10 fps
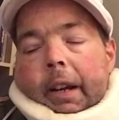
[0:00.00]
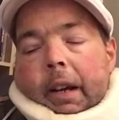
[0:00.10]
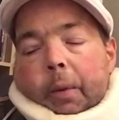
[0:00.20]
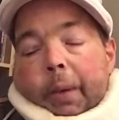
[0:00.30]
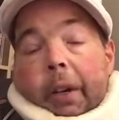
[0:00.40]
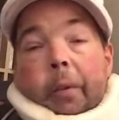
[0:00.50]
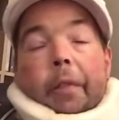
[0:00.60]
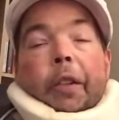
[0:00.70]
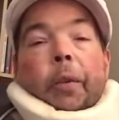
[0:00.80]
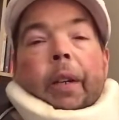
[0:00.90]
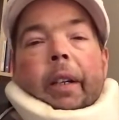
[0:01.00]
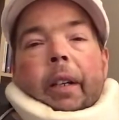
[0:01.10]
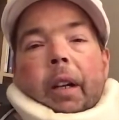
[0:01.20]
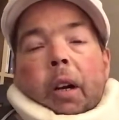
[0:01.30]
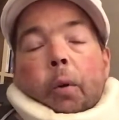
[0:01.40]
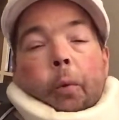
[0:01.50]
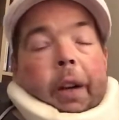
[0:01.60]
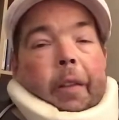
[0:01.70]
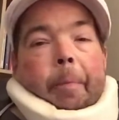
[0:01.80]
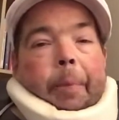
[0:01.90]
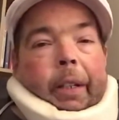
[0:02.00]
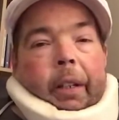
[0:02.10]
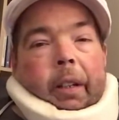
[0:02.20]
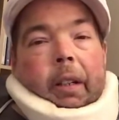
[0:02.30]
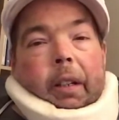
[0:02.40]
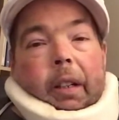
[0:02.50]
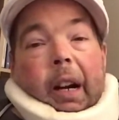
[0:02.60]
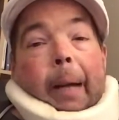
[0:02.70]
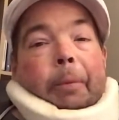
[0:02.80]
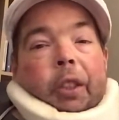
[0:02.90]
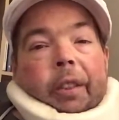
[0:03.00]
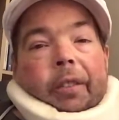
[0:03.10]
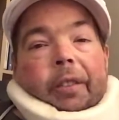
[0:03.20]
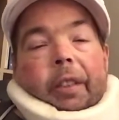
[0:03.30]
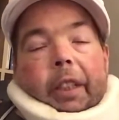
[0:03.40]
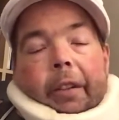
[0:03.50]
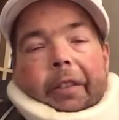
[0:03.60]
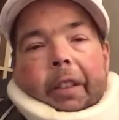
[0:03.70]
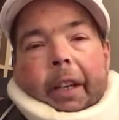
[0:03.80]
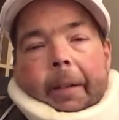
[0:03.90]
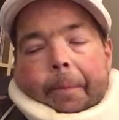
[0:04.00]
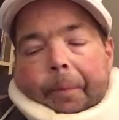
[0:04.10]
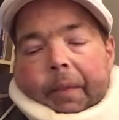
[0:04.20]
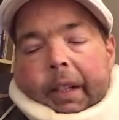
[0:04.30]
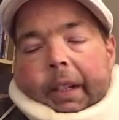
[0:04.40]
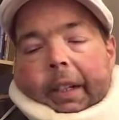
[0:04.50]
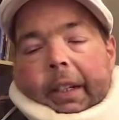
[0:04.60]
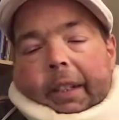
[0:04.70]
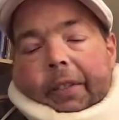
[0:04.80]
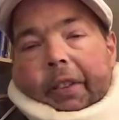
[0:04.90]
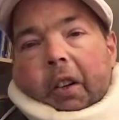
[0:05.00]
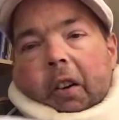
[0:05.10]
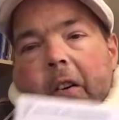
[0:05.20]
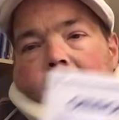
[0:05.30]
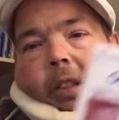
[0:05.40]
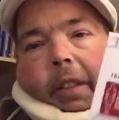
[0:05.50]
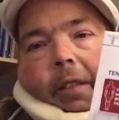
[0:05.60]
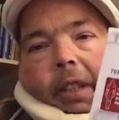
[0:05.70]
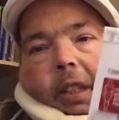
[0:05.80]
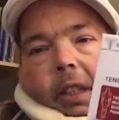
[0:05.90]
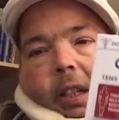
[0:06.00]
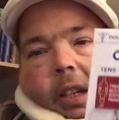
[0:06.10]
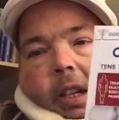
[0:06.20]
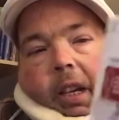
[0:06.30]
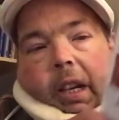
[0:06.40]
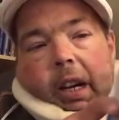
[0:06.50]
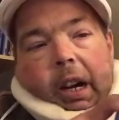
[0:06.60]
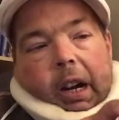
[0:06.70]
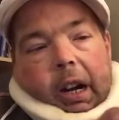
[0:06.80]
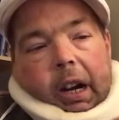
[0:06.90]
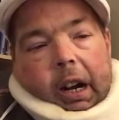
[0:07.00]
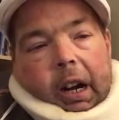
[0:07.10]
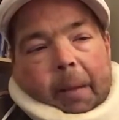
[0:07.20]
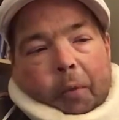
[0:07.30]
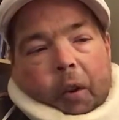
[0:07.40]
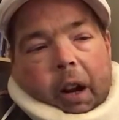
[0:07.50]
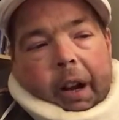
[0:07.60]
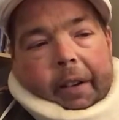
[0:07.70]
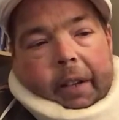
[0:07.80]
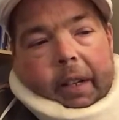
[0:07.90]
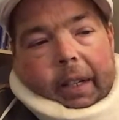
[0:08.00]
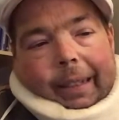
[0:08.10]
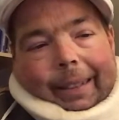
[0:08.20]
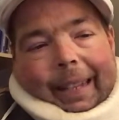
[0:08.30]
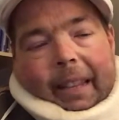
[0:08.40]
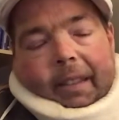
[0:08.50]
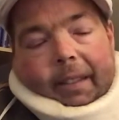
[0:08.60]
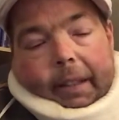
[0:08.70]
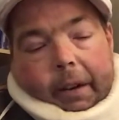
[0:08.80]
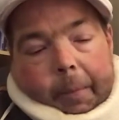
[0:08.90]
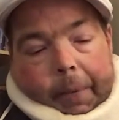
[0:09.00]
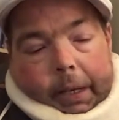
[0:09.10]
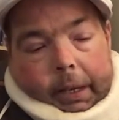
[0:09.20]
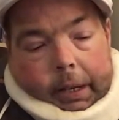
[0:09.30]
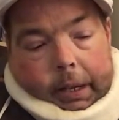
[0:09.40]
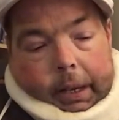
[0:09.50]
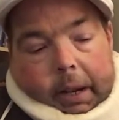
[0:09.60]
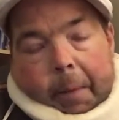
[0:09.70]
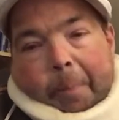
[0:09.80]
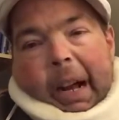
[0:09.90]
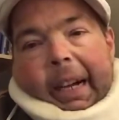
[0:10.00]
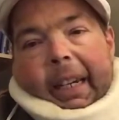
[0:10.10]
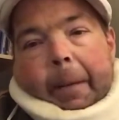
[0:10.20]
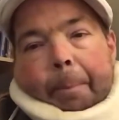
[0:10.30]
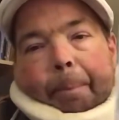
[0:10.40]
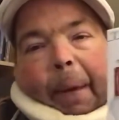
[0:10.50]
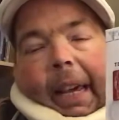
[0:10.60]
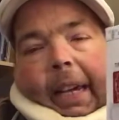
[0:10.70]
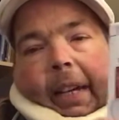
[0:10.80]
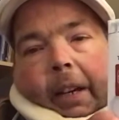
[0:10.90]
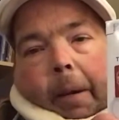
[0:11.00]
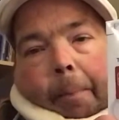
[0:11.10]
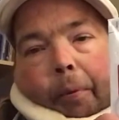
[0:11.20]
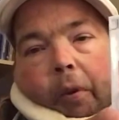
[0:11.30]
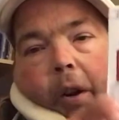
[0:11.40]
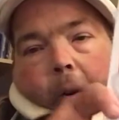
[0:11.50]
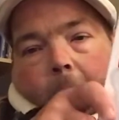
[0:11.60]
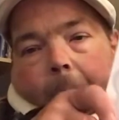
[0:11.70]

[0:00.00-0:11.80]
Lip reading: we are reviewing one of the better options here tonight. It is called the Omron TENS Therapy Pocket Pain Pro.